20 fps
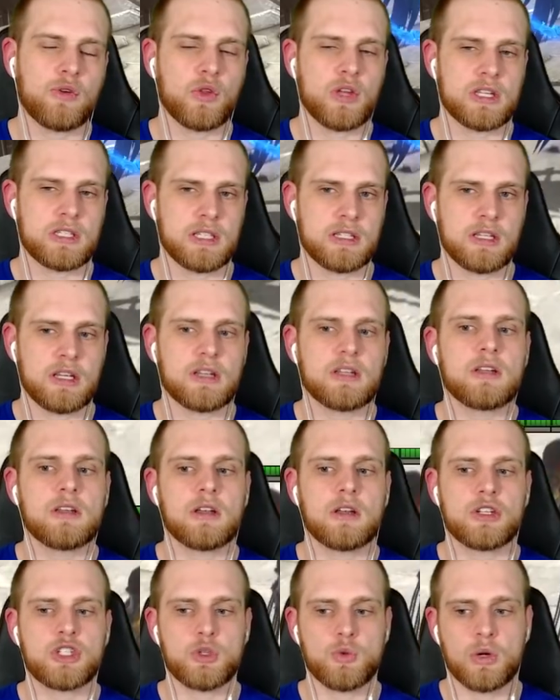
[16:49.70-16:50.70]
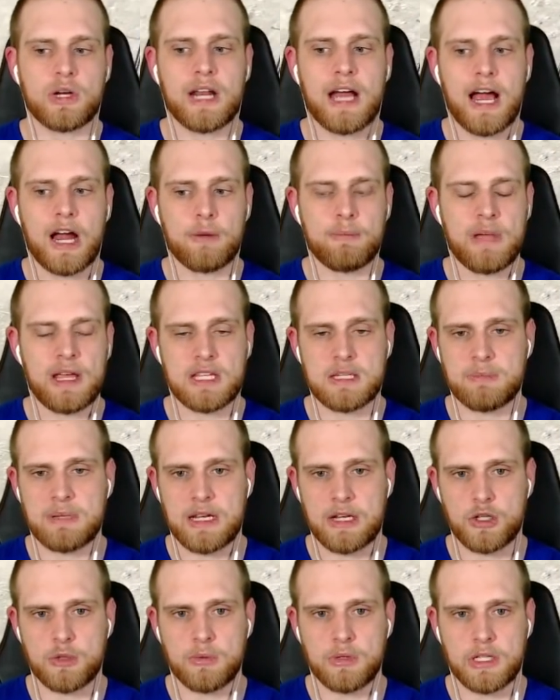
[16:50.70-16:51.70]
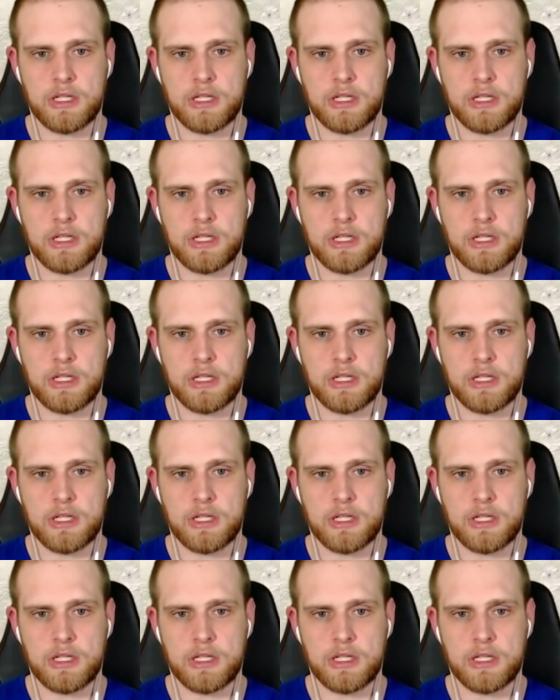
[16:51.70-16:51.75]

fully ascended, she will get higher base speed, I do